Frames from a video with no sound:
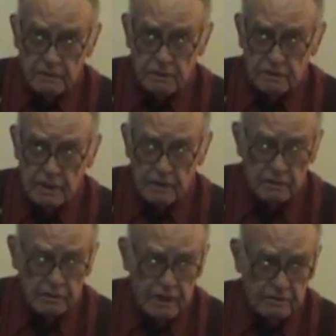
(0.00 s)
degrees
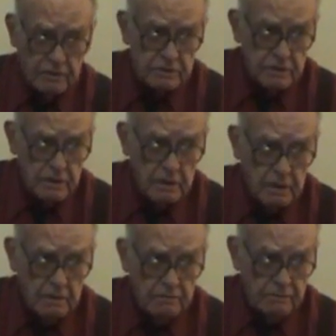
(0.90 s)
hotter on average,
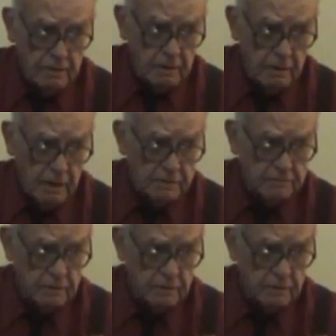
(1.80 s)
Fahrenheit.